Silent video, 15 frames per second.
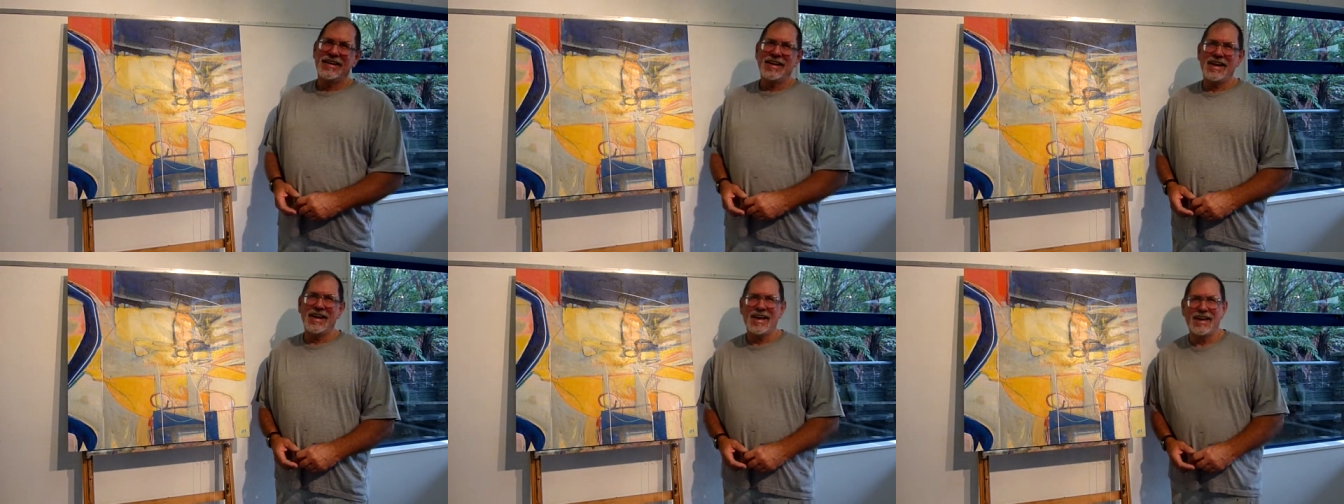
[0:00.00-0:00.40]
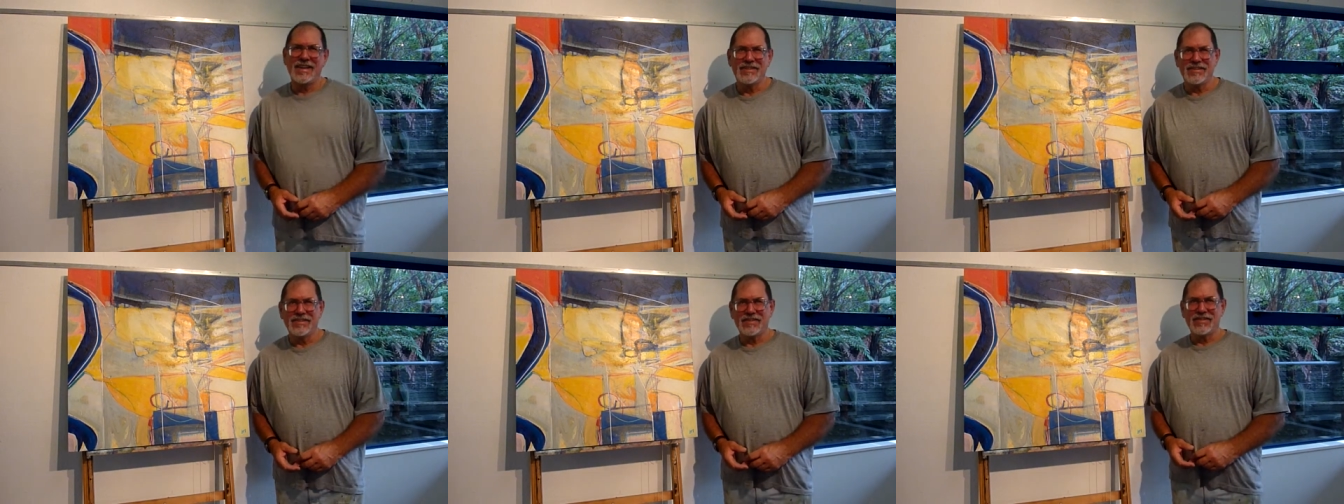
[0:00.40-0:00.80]

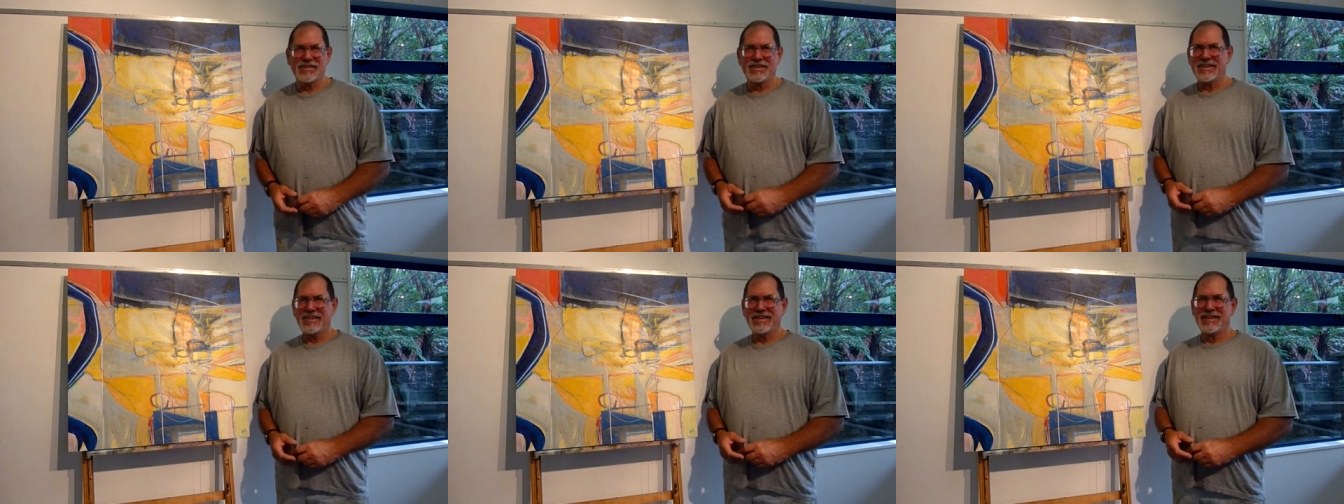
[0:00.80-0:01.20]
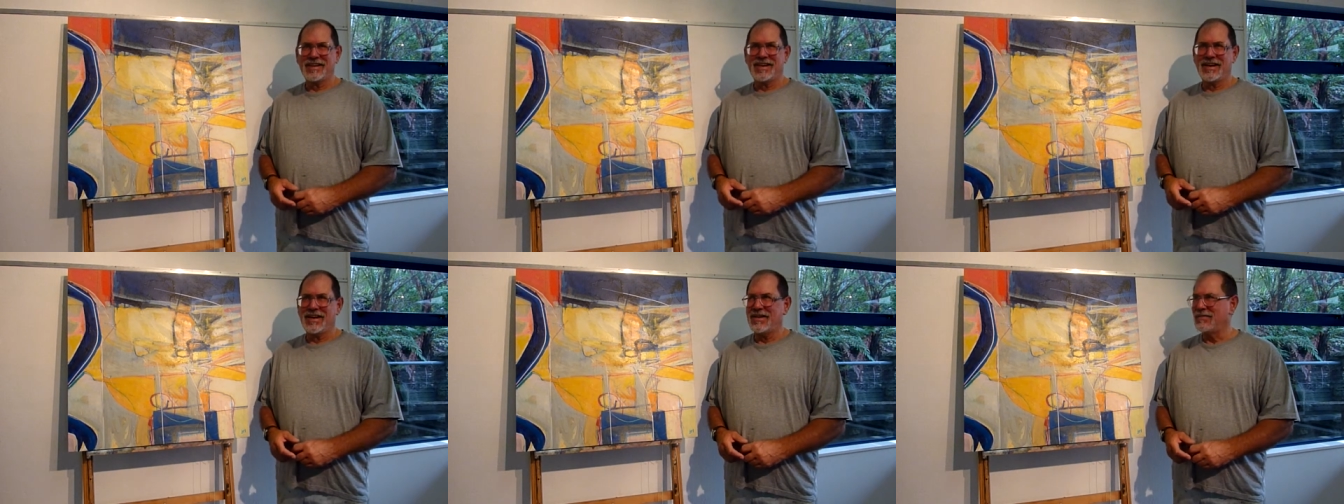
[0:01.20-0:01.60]
And
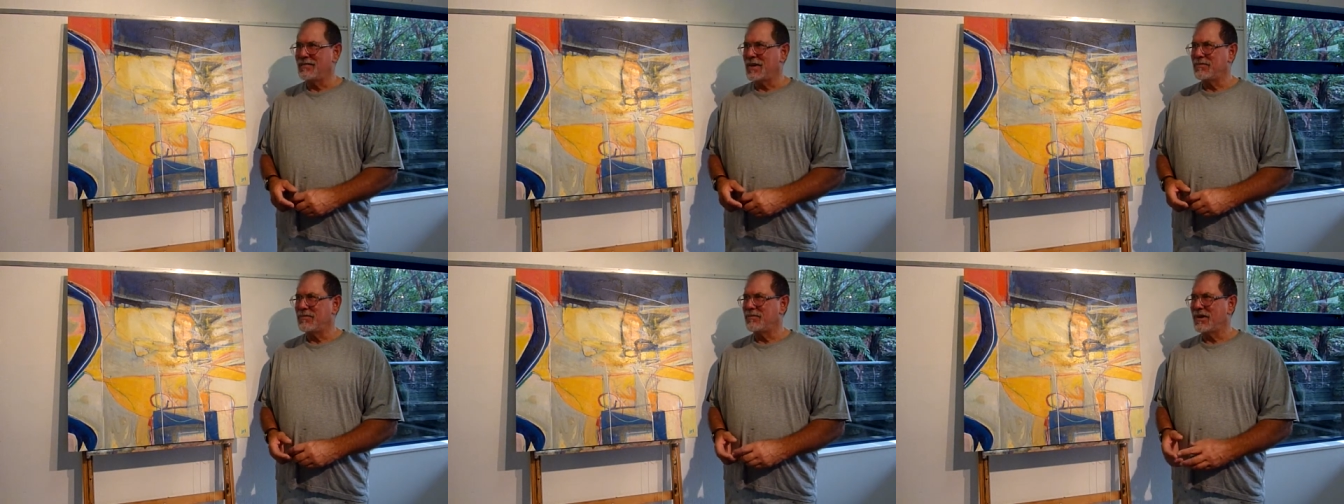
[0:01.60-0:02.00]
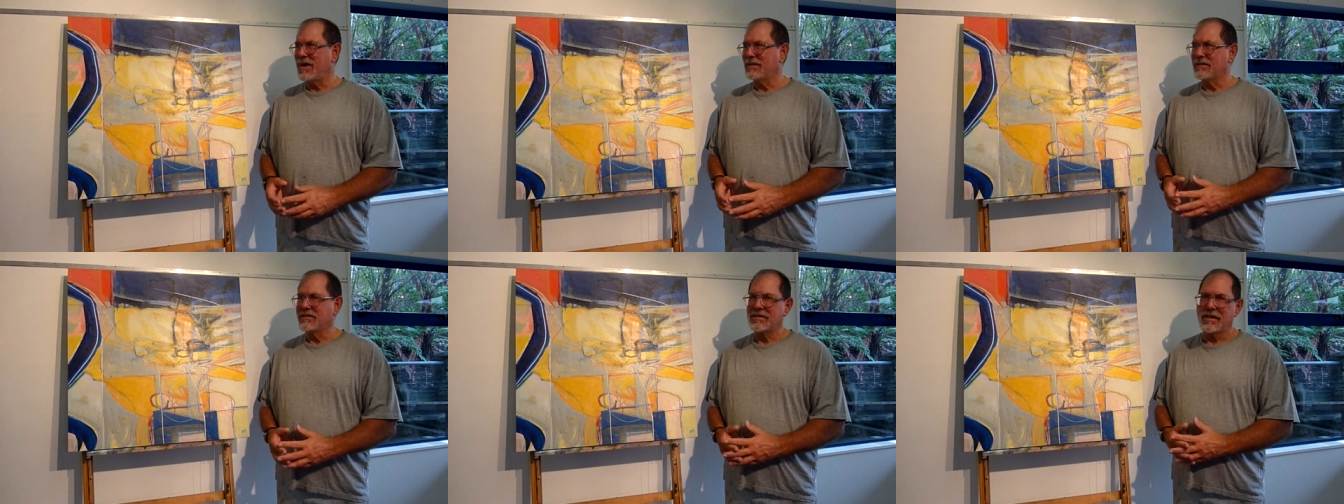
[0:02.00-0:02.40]
I'm
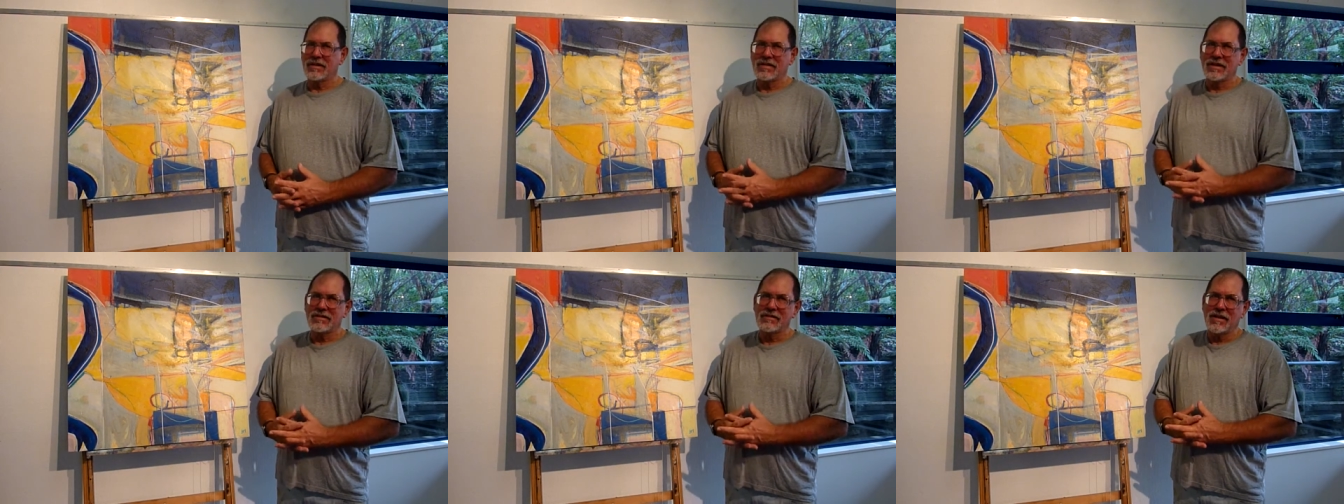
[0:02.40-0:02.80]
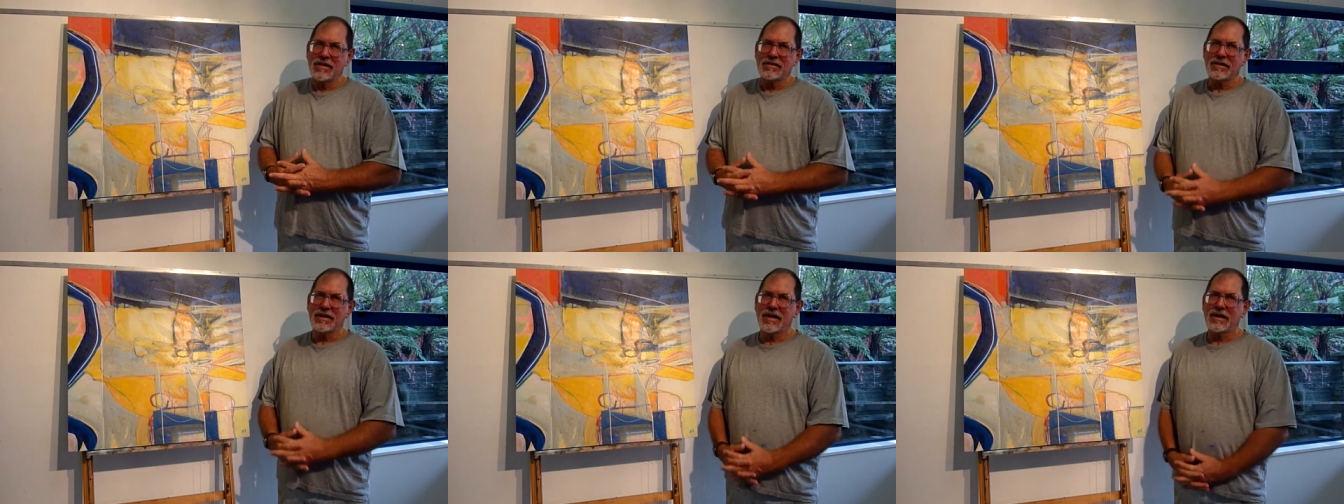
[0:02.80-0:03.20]
proud to say that's not
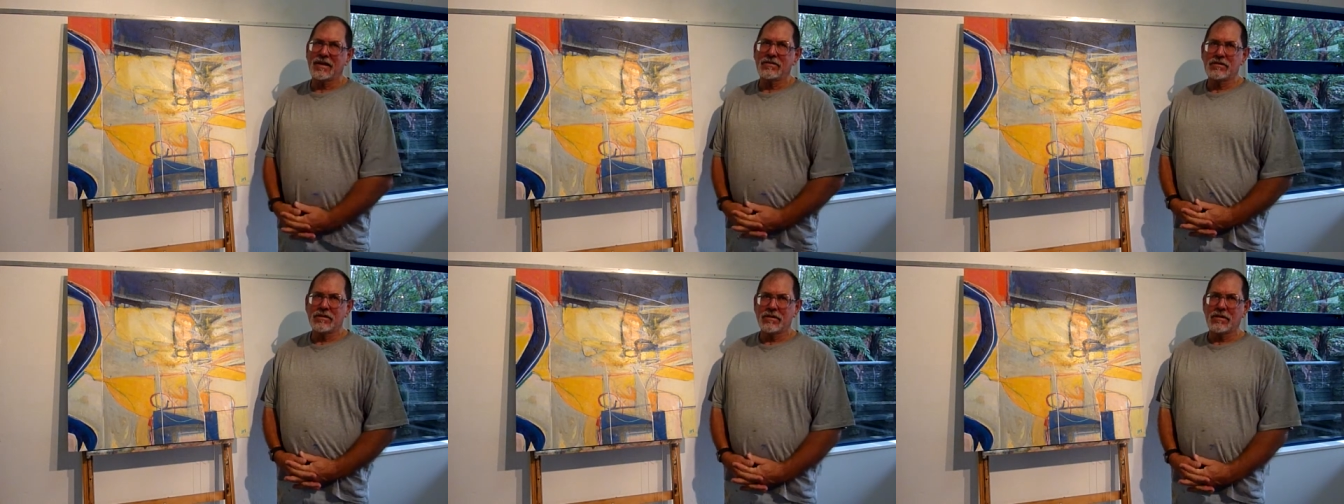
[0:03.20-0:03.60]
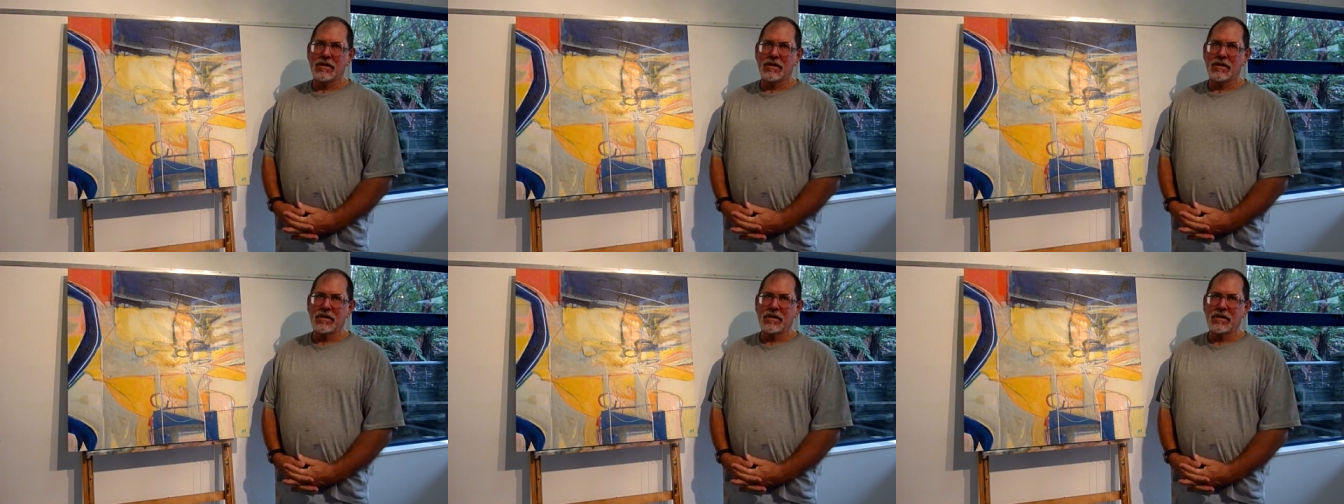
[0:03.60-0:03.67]
the case.